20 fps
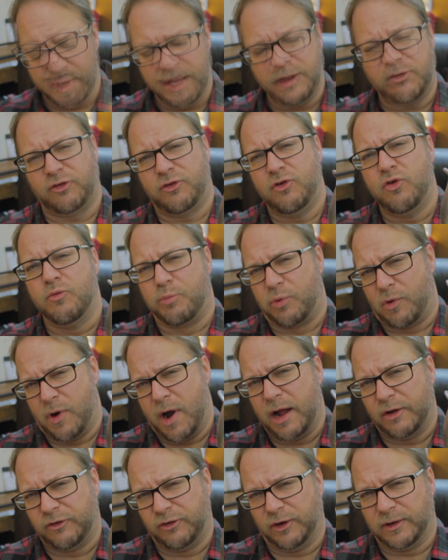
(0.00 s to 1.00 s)
Each new
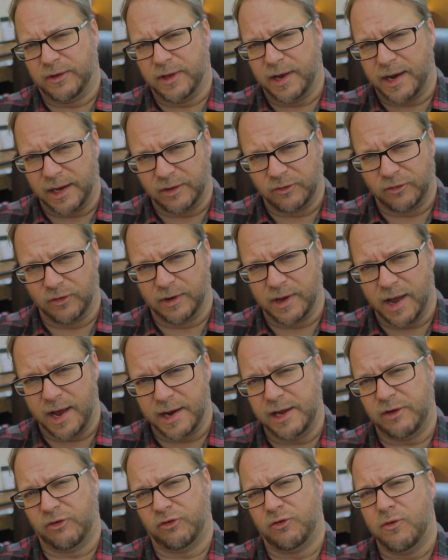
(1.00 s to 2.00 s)
project that I took on,
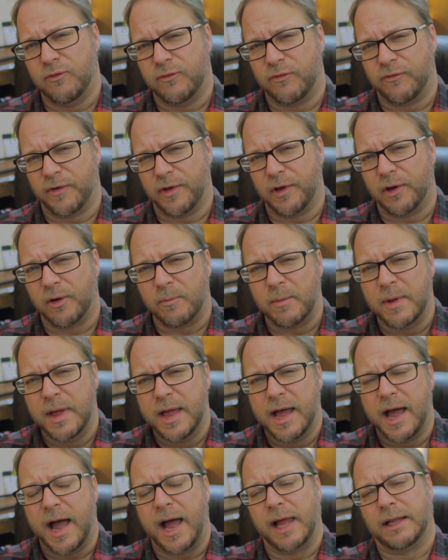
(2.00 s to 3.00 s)
each new film,
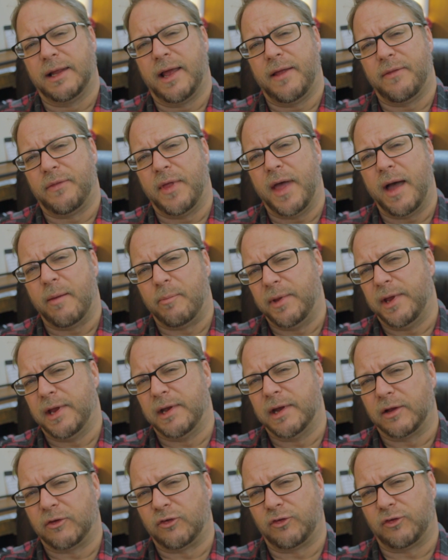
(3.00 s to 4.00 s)
I let that be
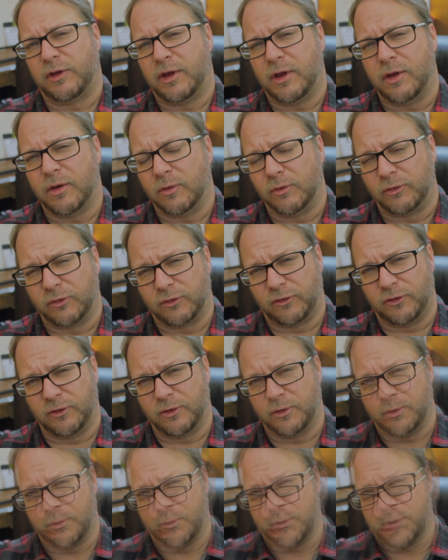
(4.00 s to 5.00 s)
an excuse
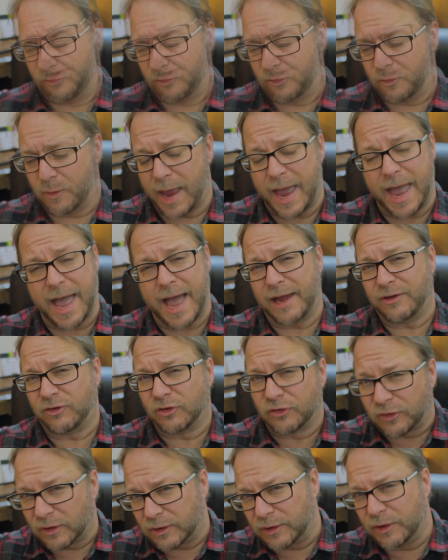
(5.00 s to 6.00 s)
to add
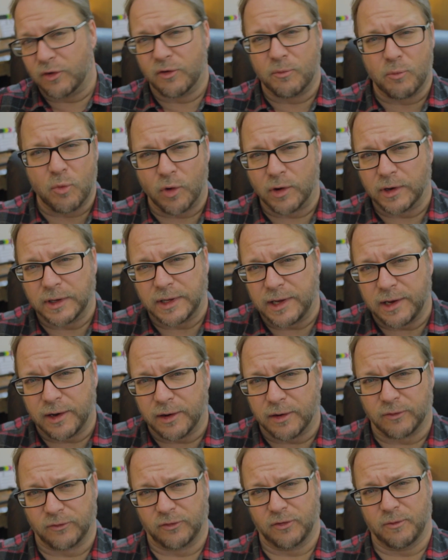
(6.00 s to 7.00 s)
just a little more
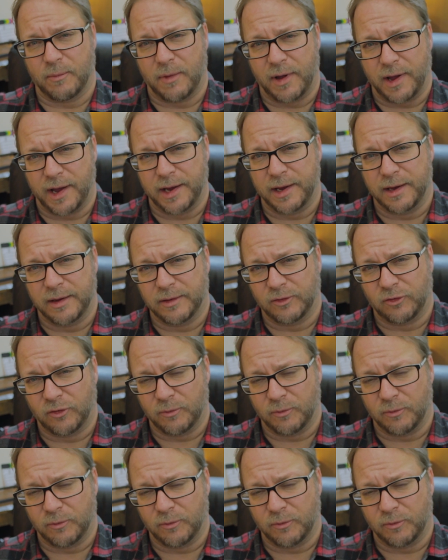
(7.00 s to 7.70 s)
gear to my